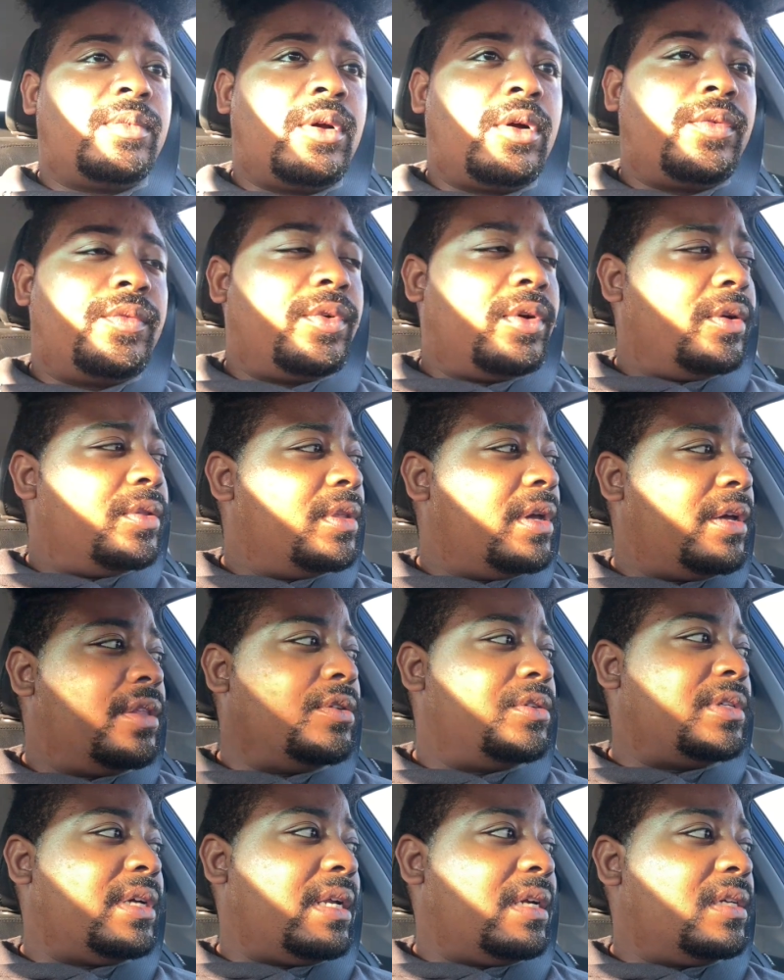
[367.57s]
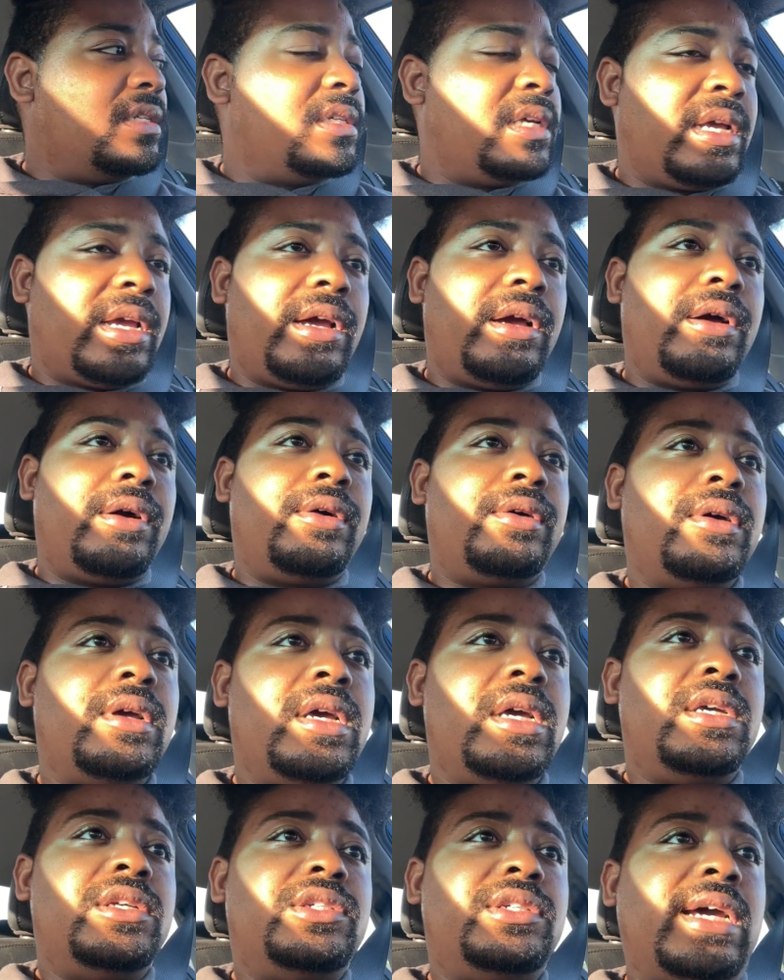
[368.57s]
Over on the other side of town,
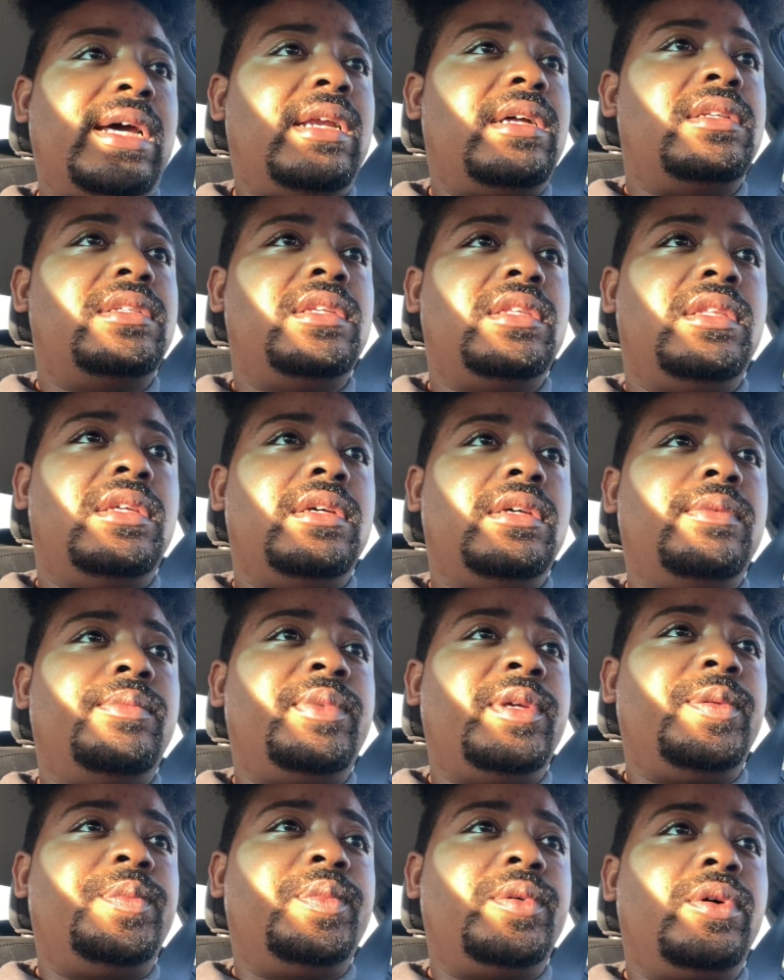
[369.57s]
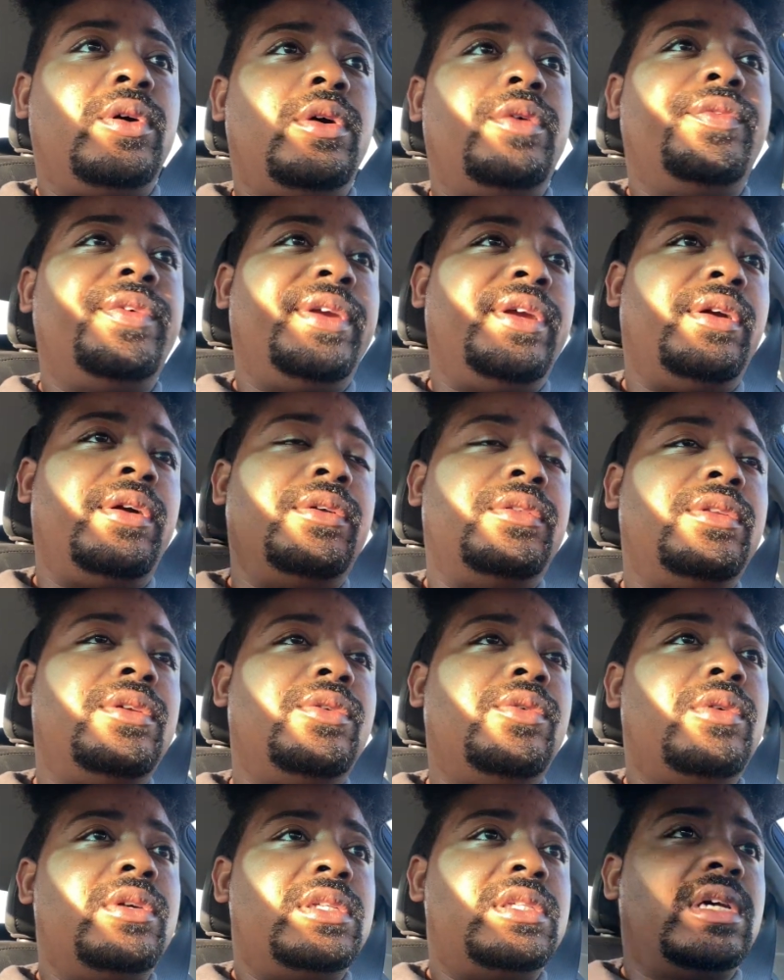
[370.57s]
shout out to the people over here on the
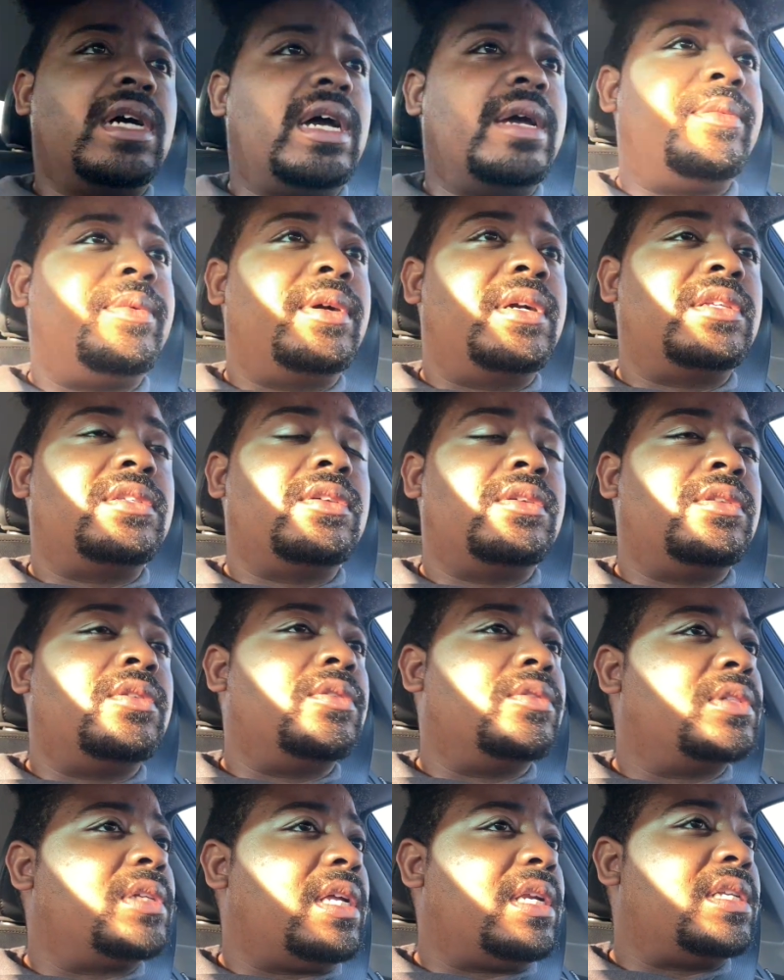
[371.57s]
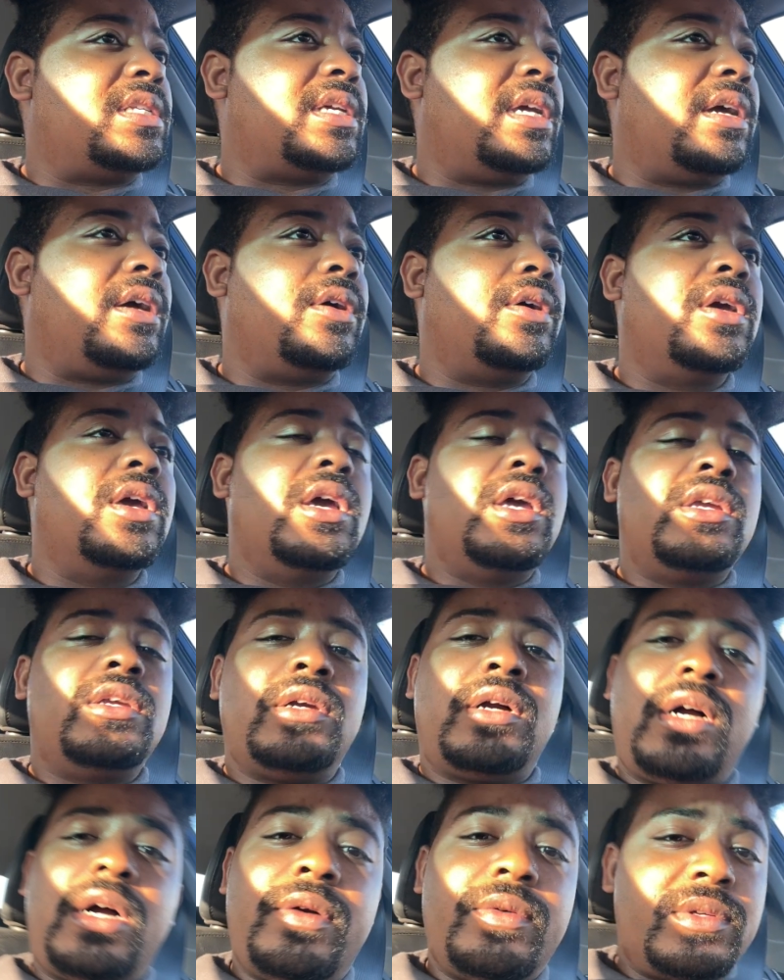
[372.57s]
north side, because the north side of town,
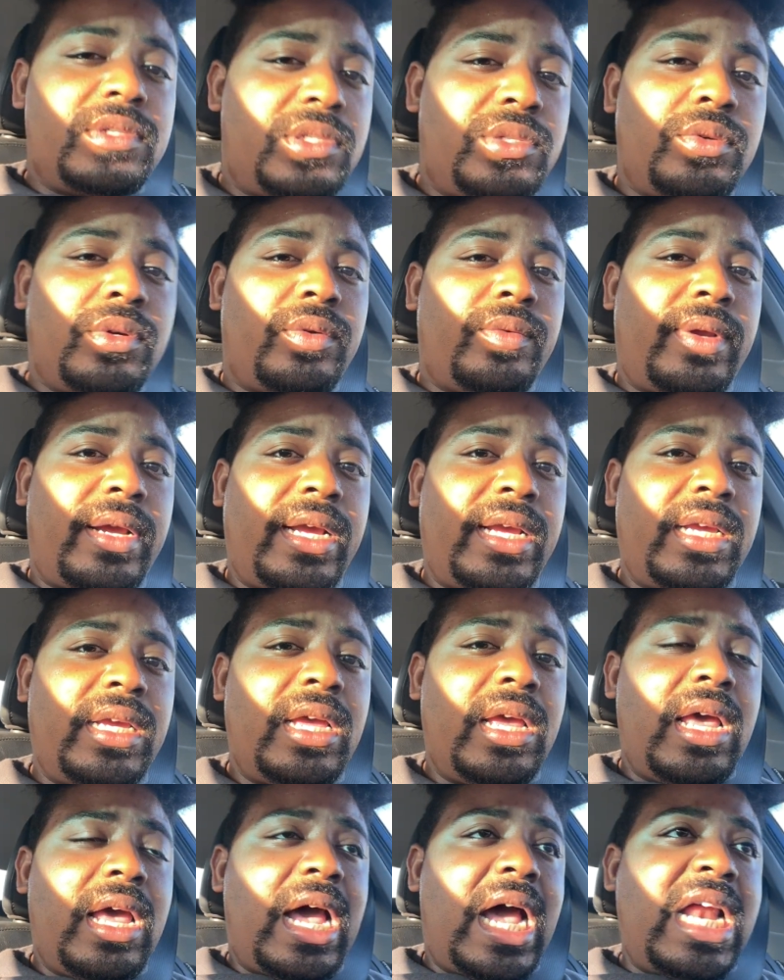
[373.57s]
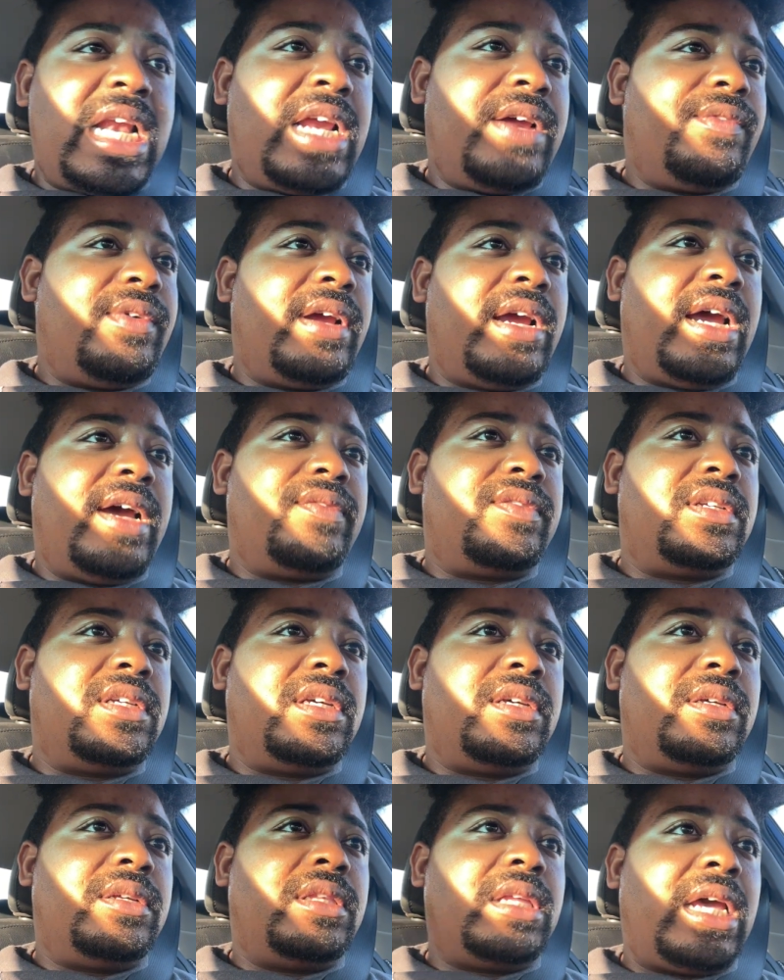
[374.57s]
y'all always do it right. I never have
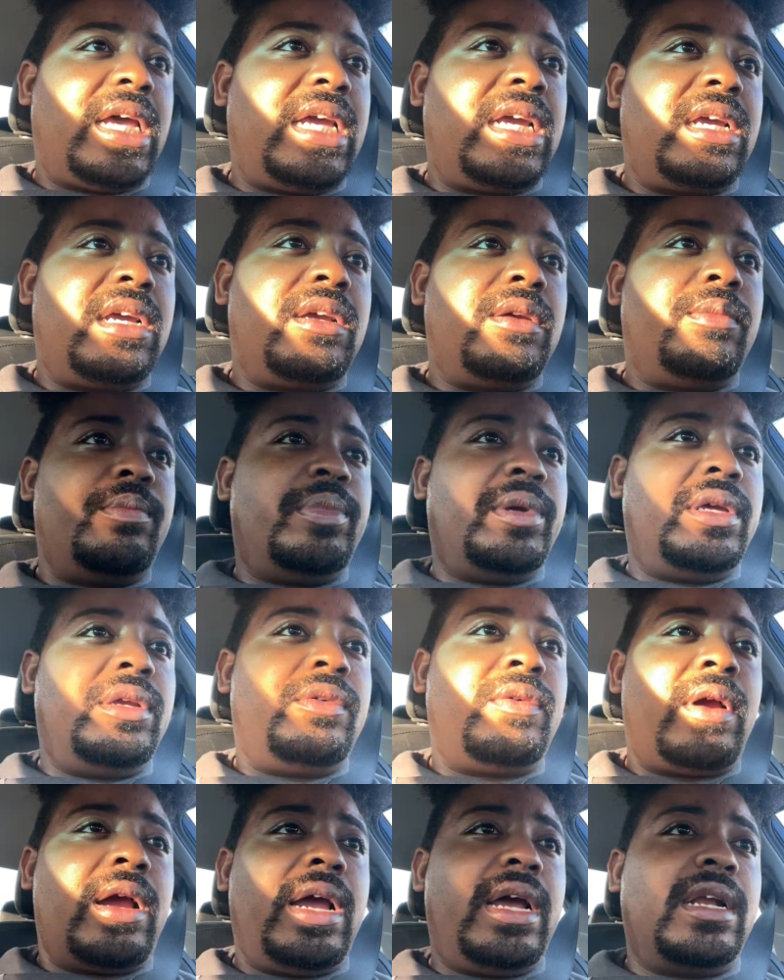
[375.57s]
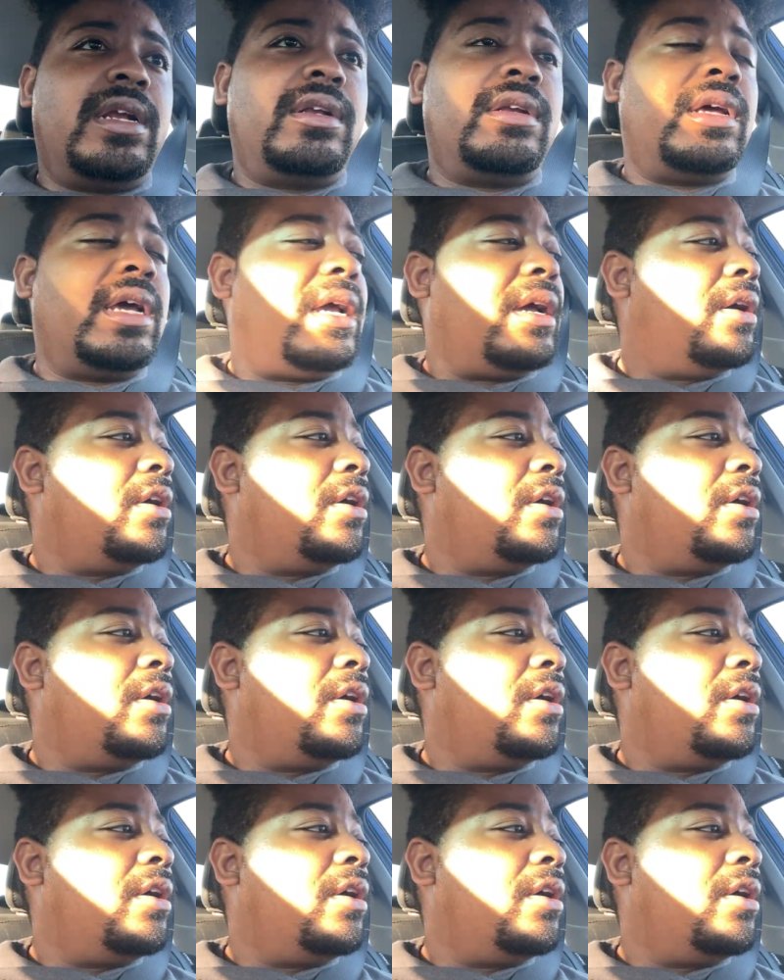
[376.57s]
to, like, be crying at